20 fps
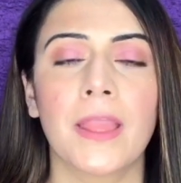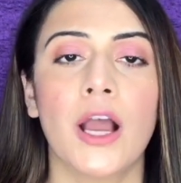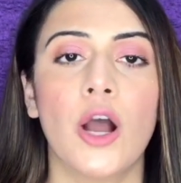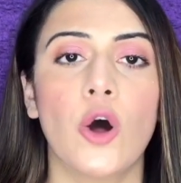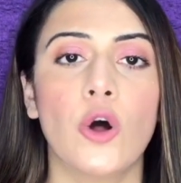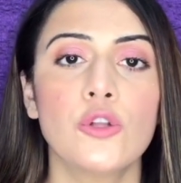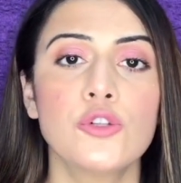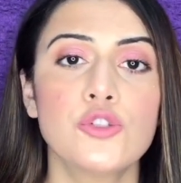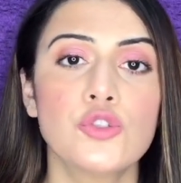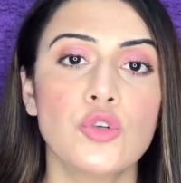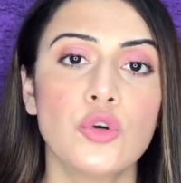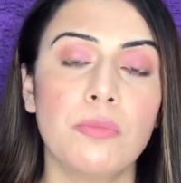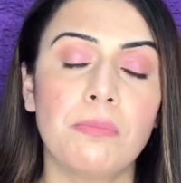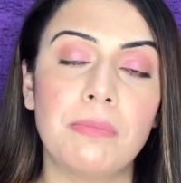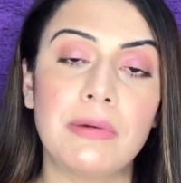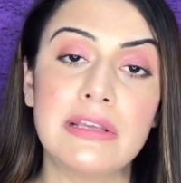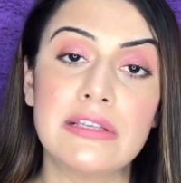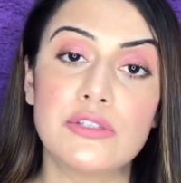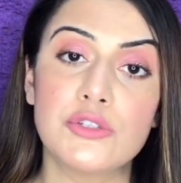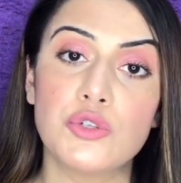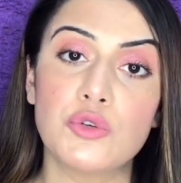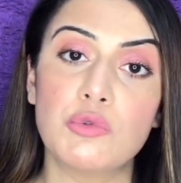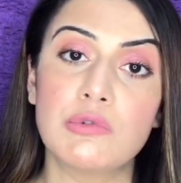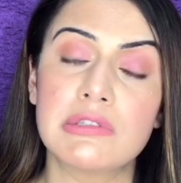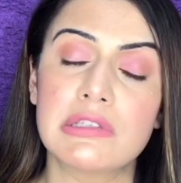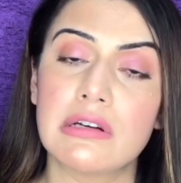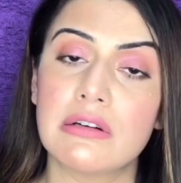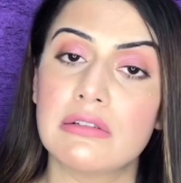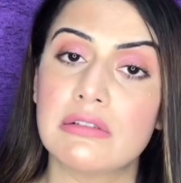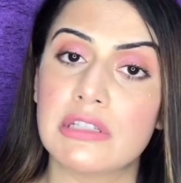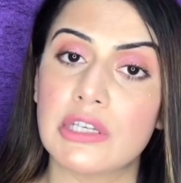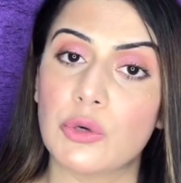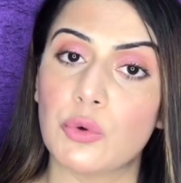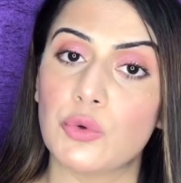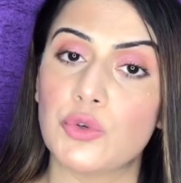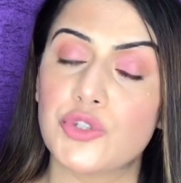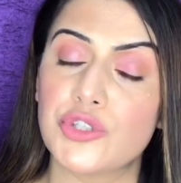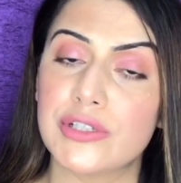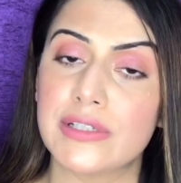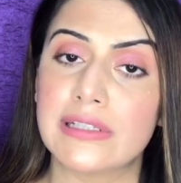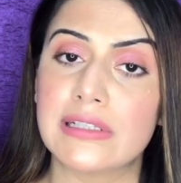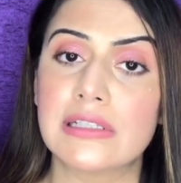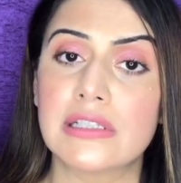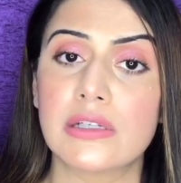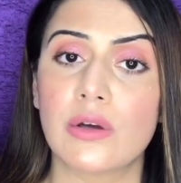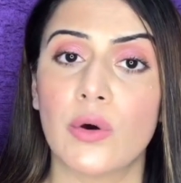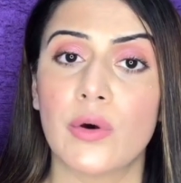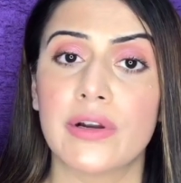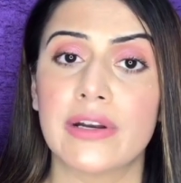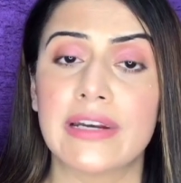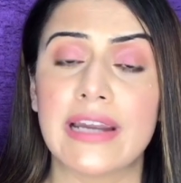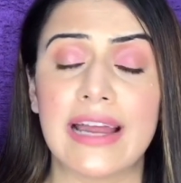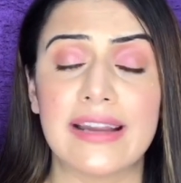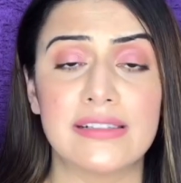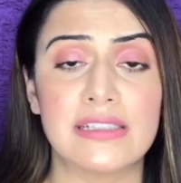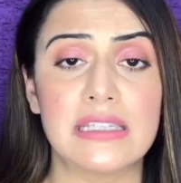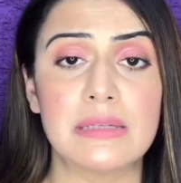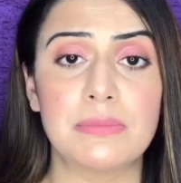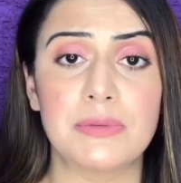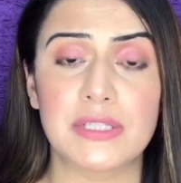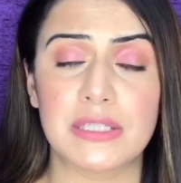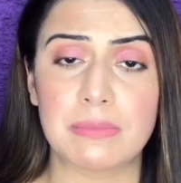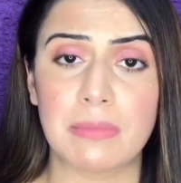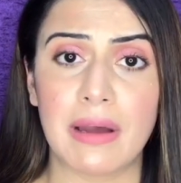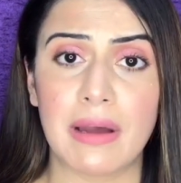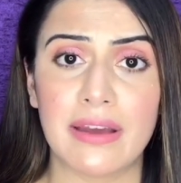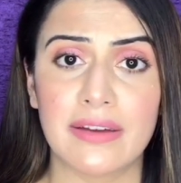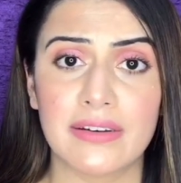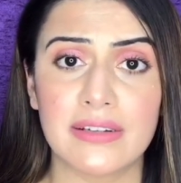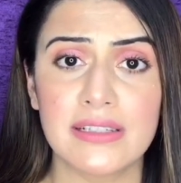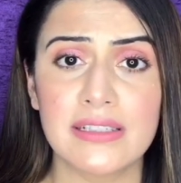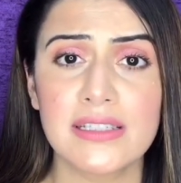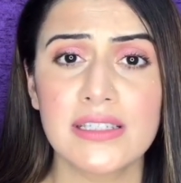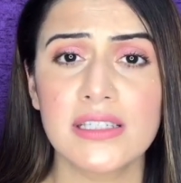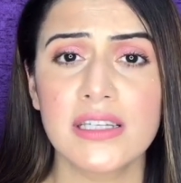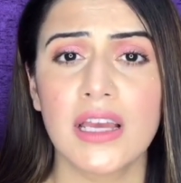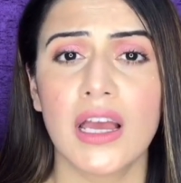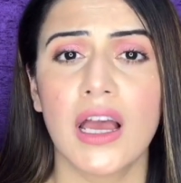Also, please use a deodorant or an antiperspirant.